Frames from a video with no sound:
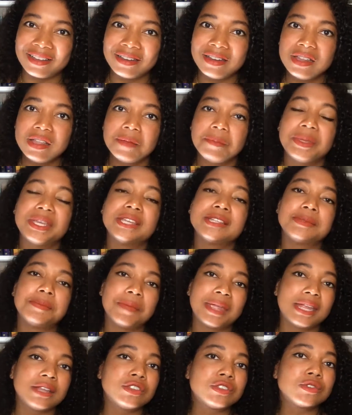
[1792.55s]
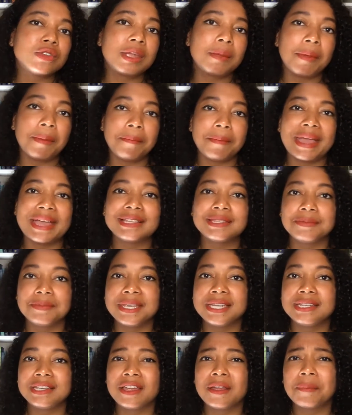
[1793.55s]
because mainstream mass
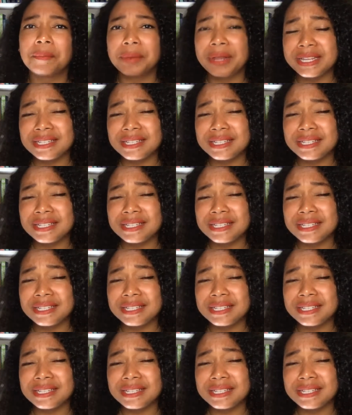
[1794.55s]
media plays